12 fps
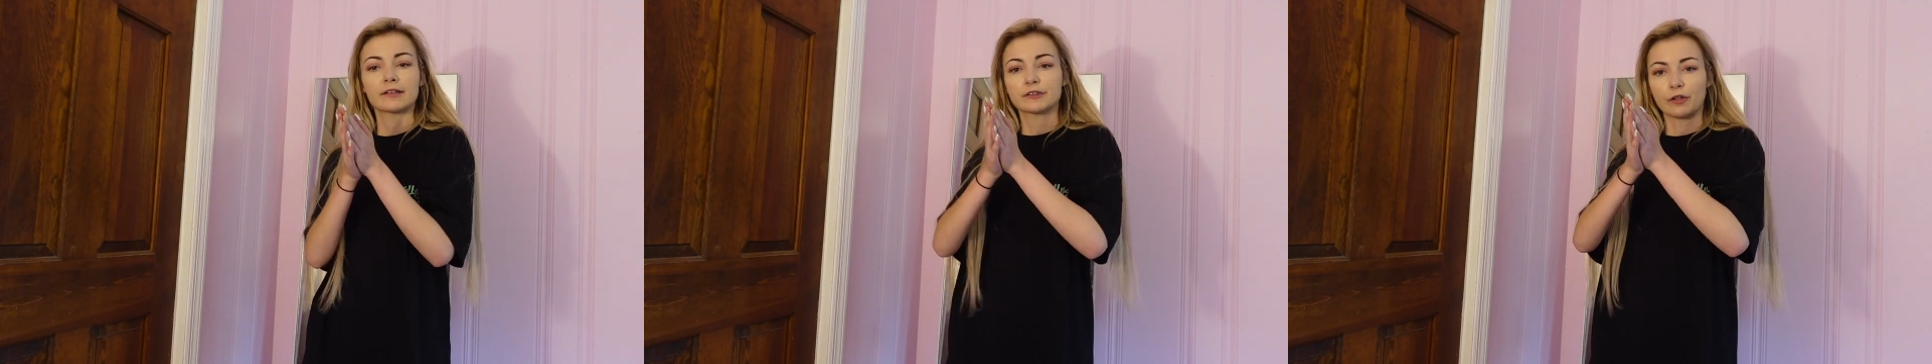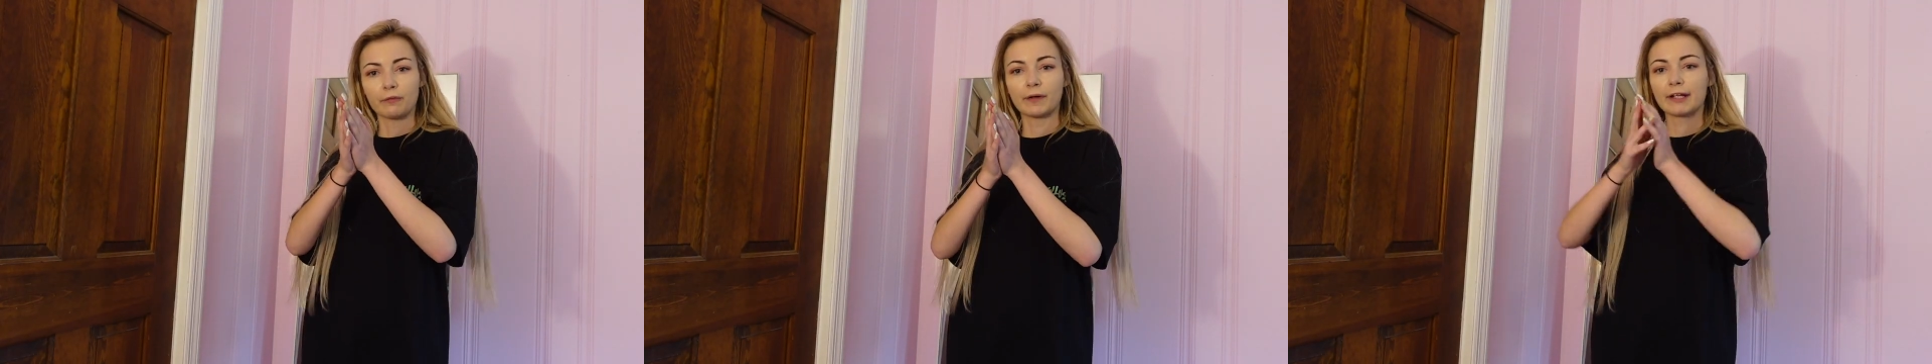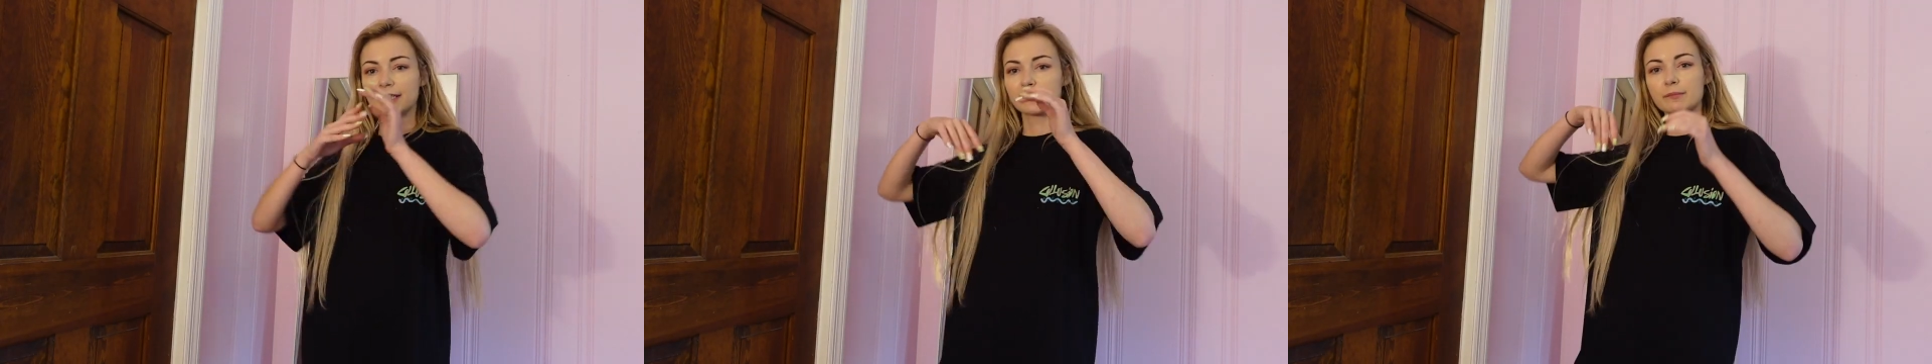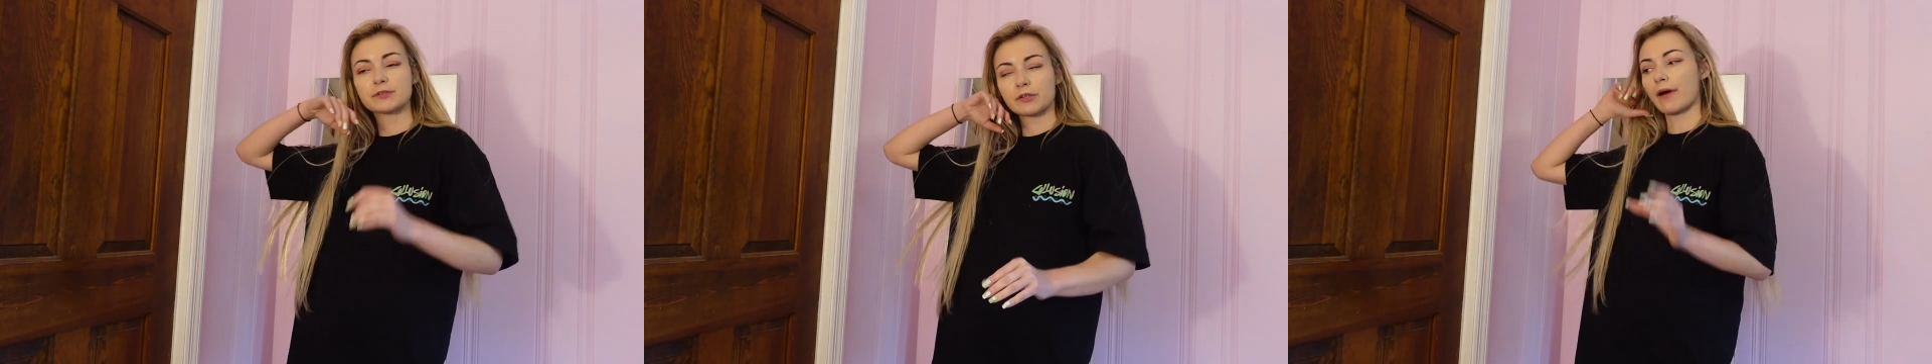Don't forget to
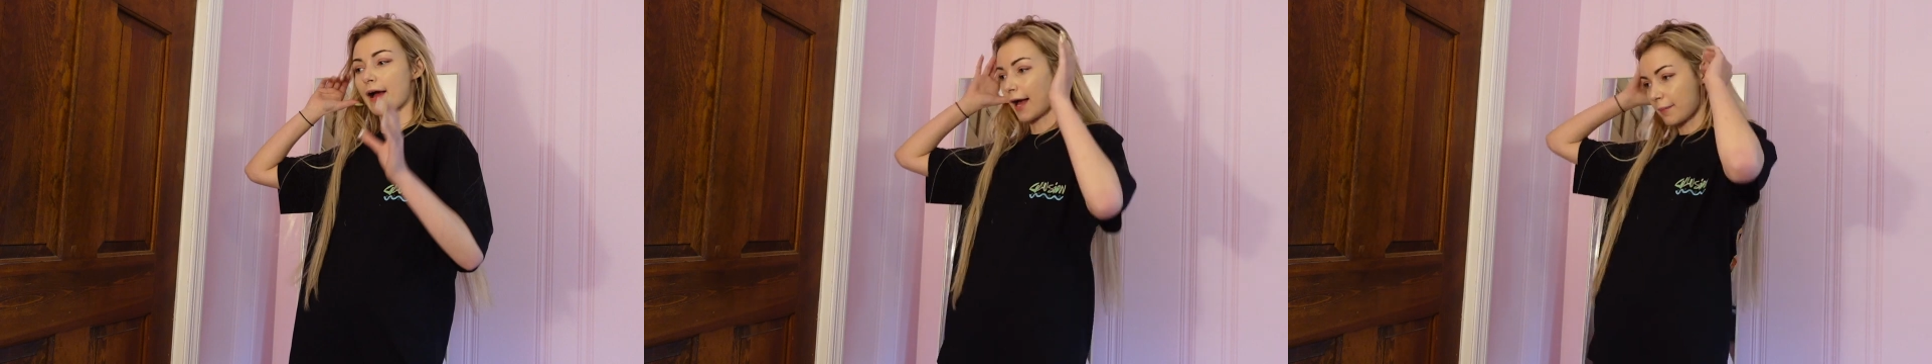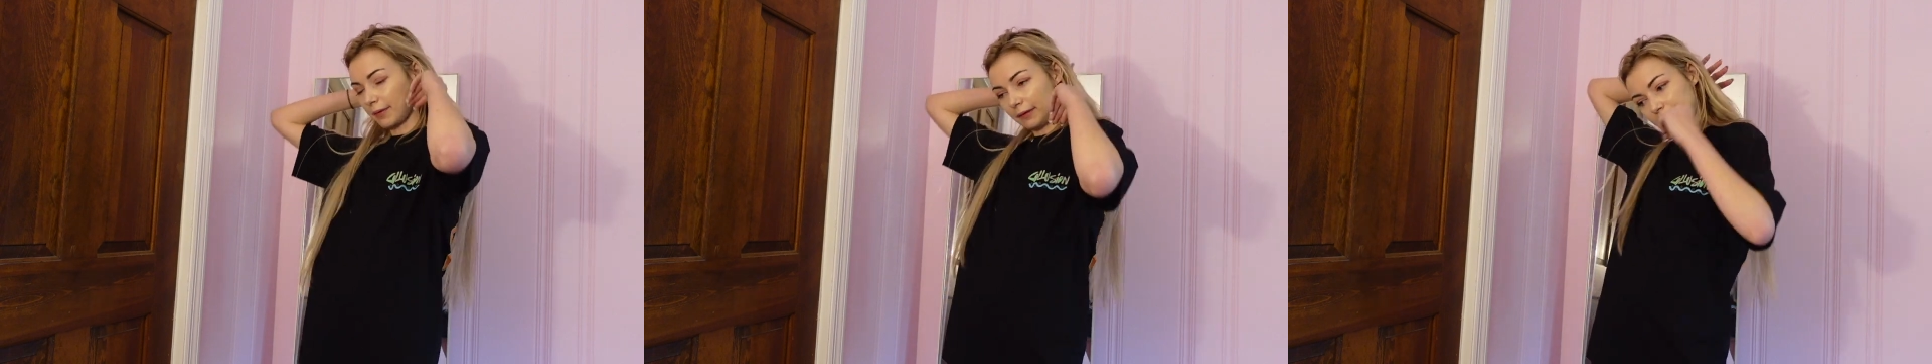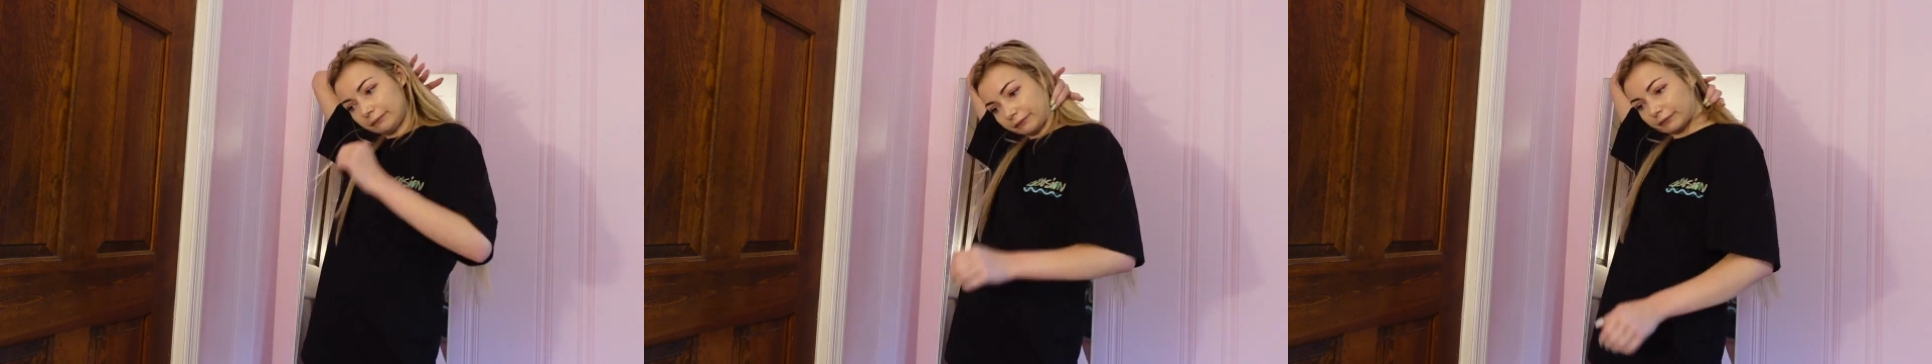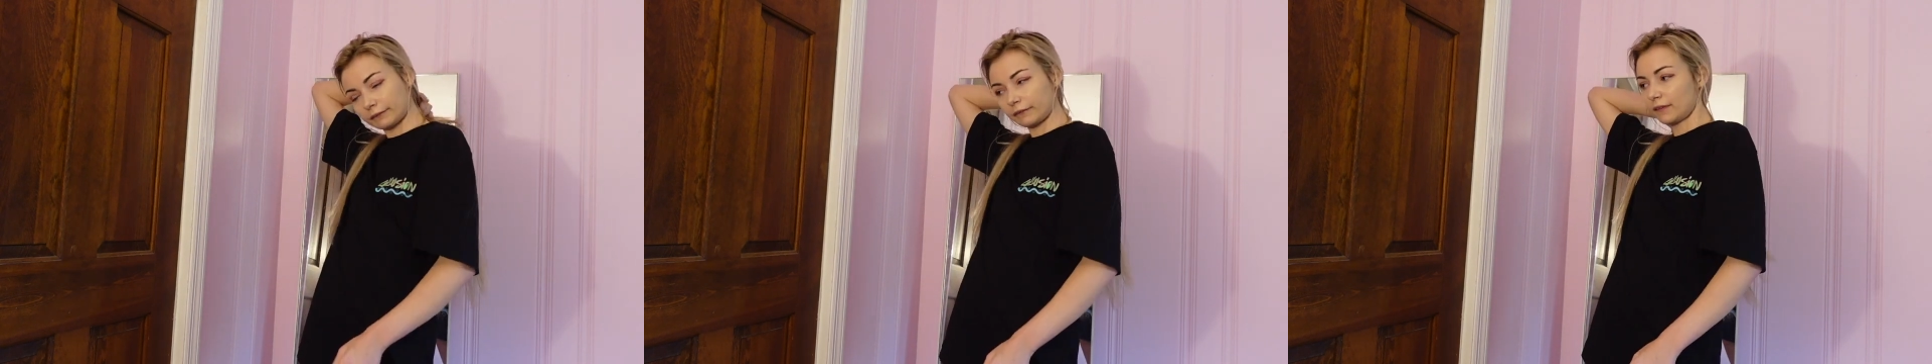subscribe
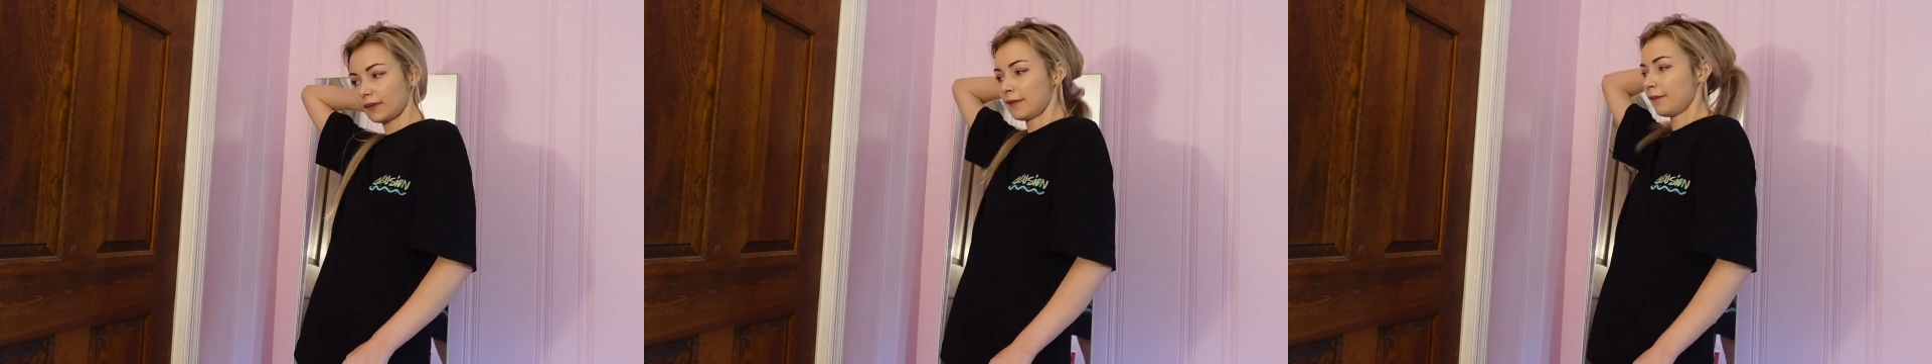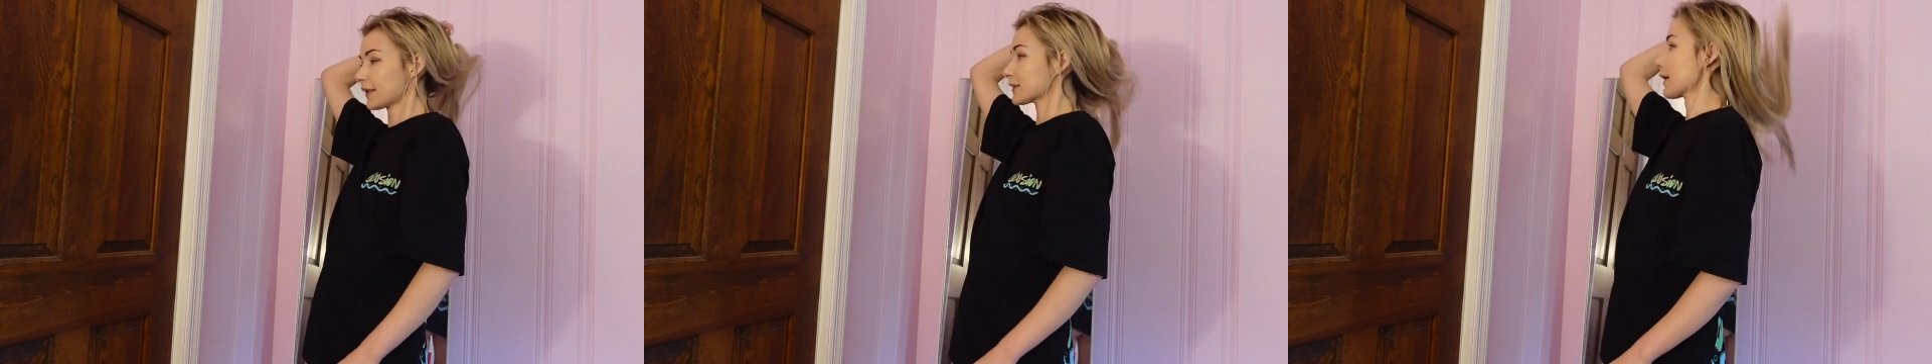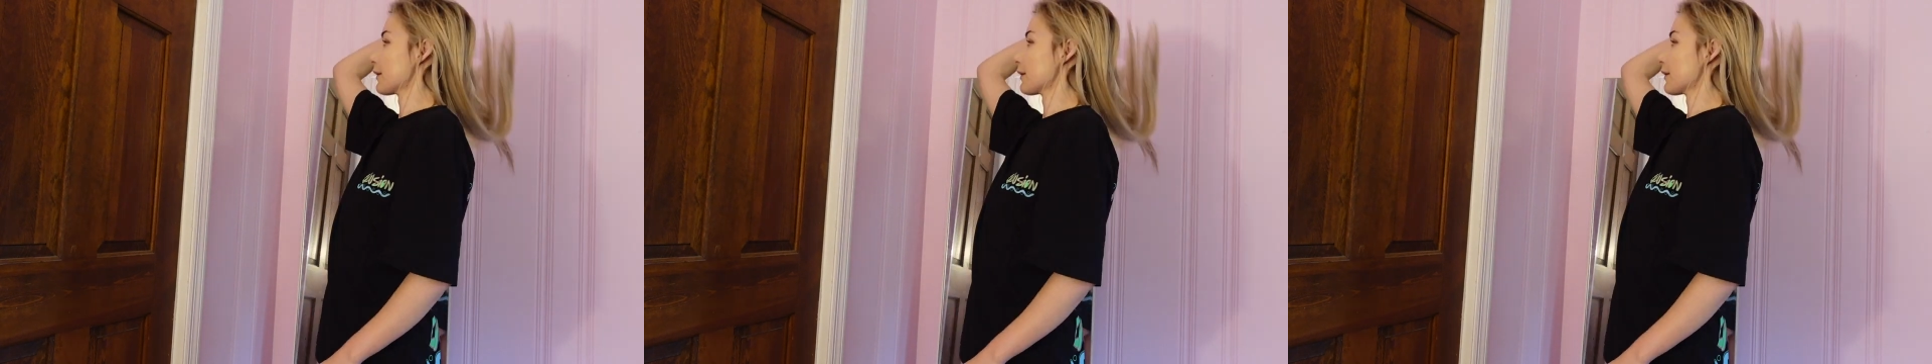and let's